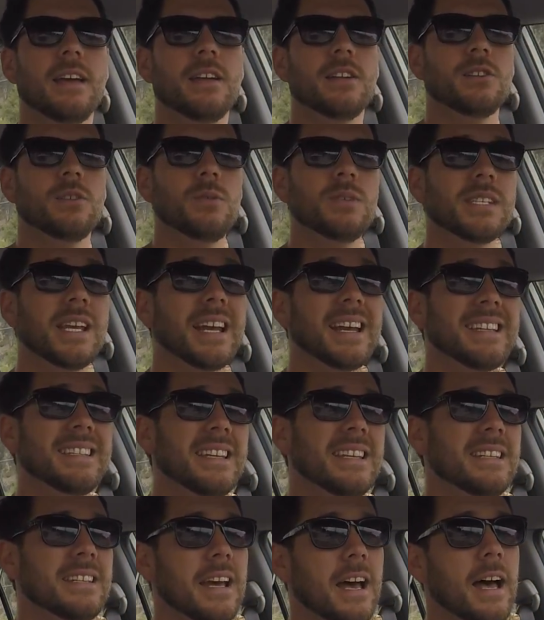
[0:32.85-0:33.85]
Two seconds
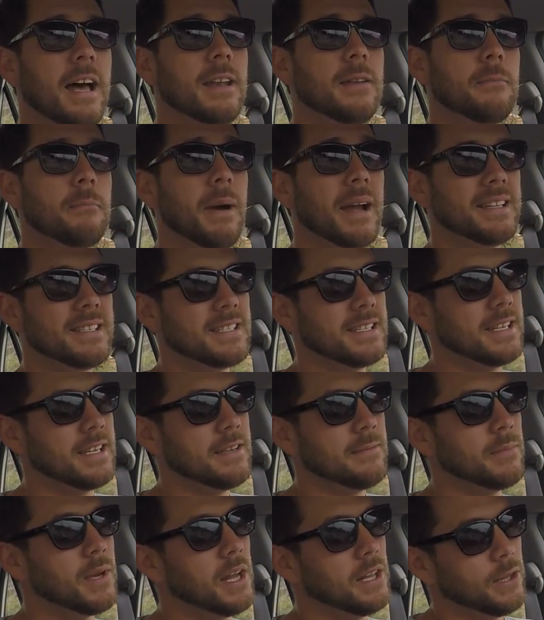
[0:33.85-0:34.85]
and done might
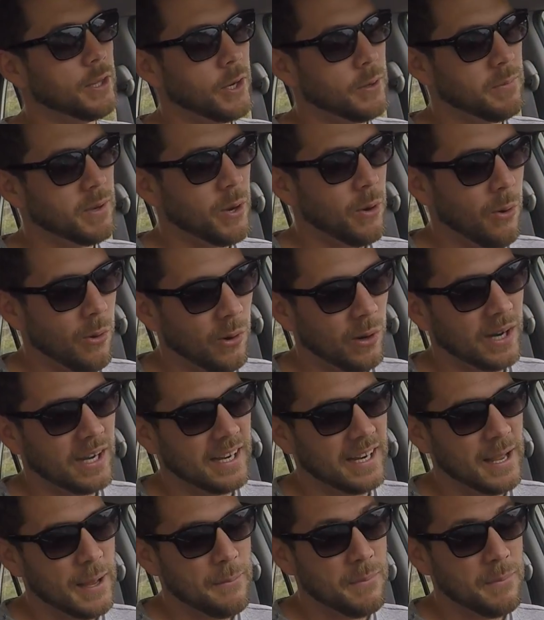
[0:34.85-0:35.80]
seem a little bit hoary,